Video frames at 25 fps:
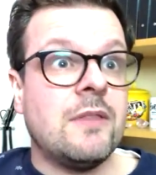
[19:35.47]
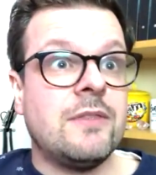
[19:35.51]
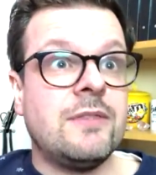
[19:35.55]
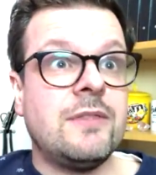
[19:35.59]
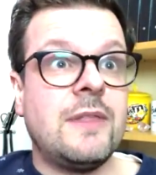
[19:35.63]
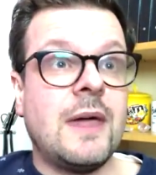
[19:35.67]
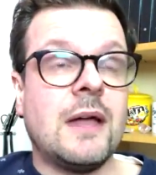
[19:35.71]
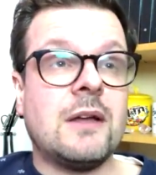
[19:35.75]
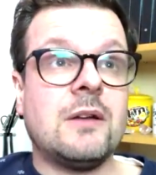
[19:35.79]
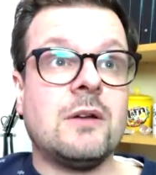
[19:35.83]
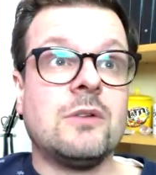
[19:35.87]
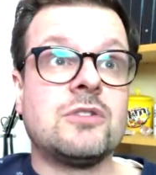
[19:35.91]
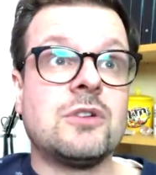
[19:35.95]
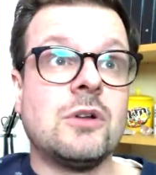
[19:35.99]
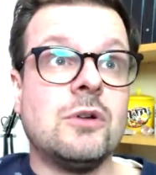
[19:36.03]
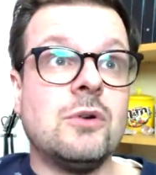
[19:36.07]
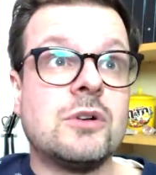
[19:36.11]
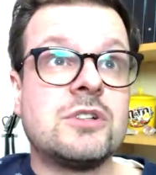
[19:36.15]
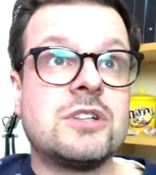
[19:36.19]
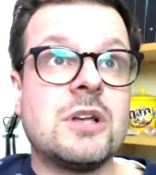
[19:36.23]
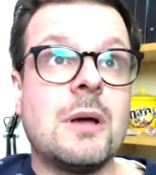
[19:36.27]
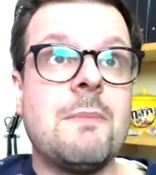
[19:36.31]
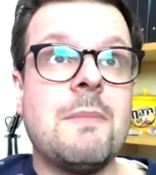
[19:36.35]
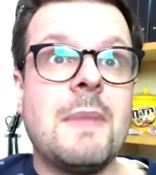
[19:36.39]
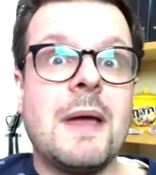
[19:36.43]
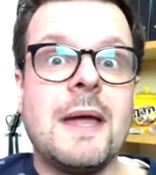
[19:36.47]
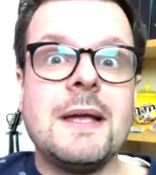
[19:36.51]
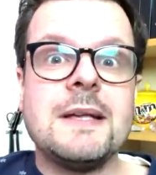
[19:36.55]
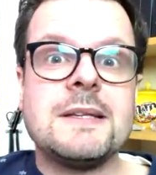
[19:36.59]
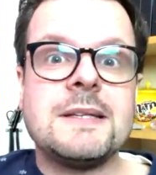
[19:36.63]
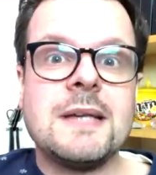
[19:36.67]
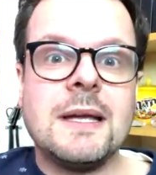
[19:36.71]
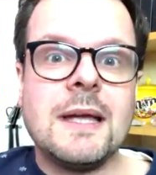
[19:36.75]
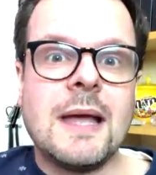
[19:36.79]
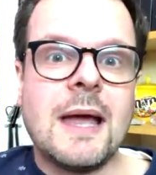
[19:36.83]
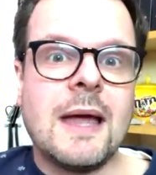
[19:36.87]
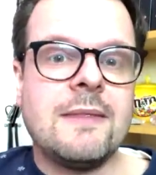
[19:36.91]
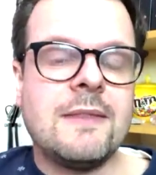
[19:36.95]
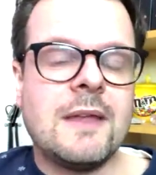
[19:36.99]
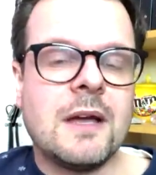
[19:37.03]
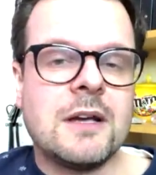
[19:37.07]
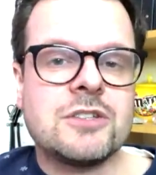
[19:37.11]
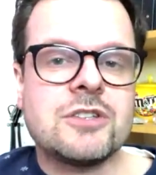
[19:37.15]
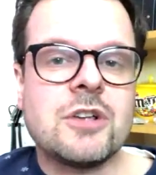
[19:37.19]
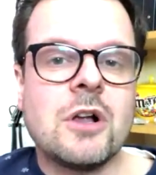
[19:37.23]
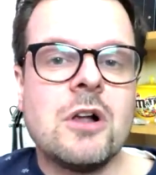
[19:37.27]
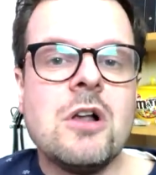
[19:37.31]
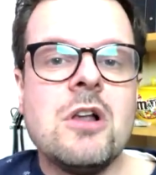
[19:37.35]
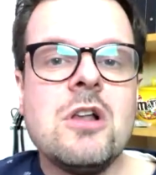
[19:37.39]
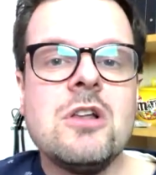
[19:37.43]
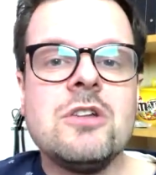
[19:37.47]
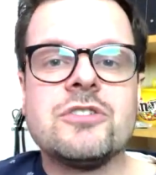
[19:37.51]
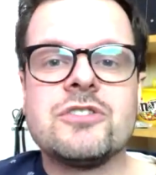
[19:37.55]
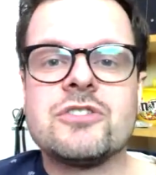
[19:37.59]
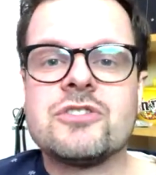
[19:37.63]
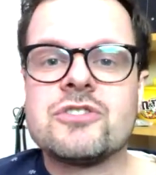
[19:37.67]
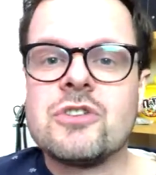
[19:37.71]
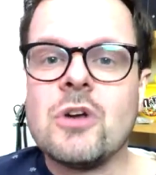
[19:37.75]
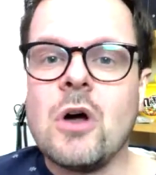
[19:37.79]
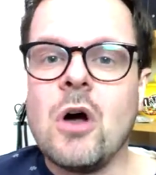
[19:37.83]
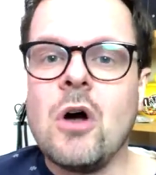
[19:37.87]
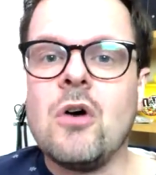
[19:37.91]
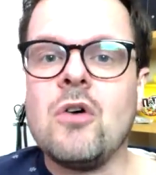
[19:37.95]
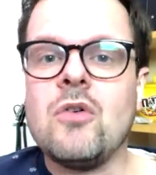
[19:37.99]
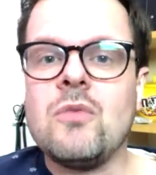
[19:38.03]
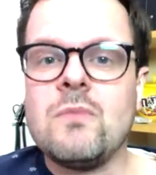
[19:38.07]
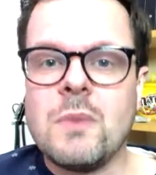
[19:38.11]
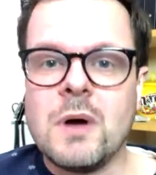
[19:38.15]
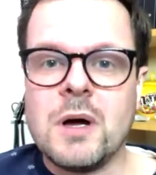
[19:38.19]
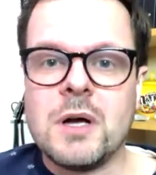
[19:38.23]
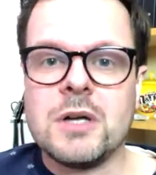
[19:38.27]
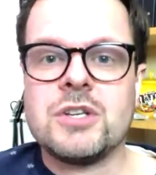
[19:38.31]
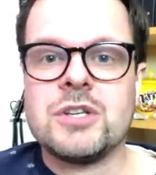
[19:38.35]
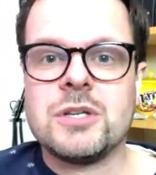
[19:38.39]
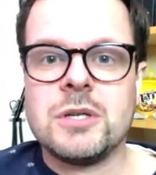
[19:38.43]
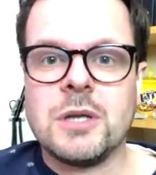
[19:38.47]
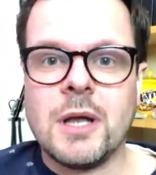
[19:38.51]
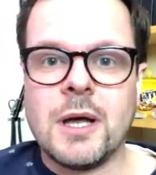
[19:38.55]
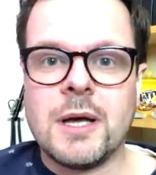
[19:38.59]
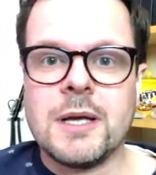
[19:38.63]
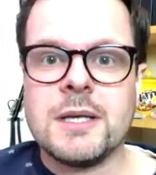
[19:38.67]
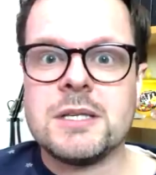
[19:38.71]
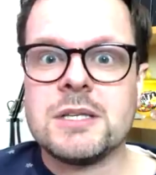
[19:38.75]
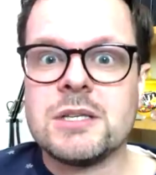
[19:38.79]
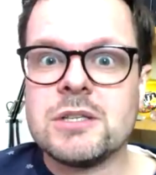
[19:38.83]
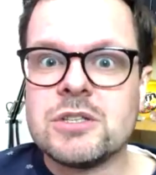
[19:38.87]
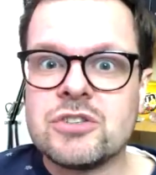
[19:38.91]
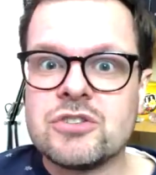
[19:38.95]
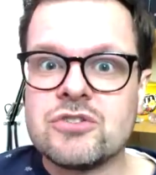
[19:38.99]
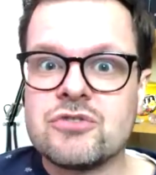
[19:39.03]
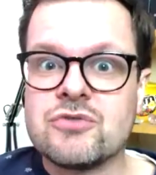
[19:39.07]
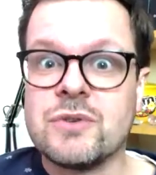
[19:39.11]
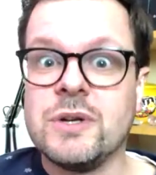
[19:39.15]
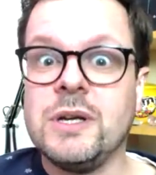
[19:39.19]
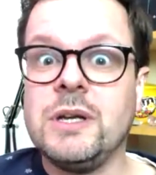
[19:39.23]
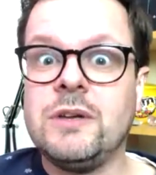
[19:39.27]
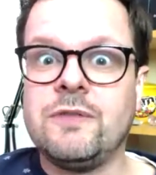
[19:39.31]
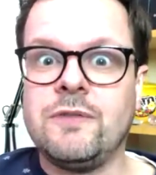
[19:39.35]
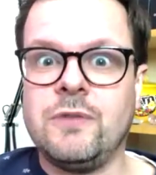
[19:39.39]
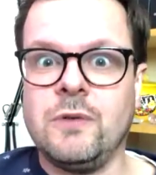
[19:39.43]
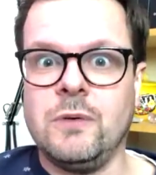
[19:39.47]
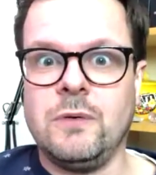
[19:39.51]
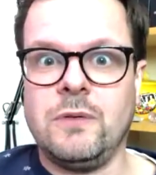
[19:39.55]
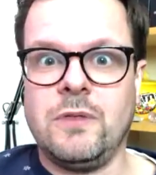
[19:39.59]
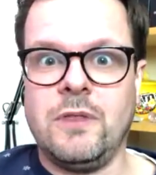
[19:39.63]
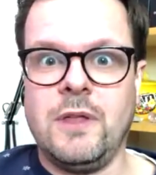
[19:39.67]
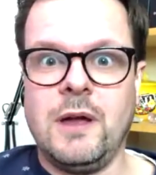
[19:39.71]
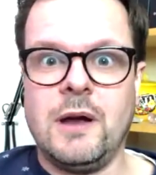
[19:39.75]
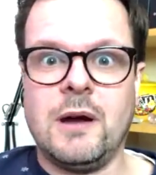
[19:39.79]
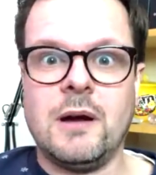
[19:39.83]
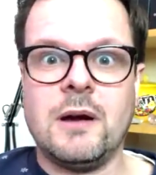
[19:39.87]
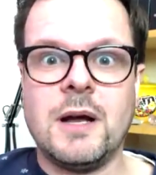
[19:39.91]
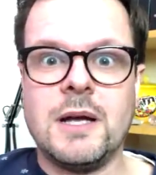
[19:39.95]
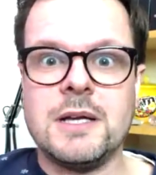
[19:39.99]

That looked amazing, and there's so much nice street food there.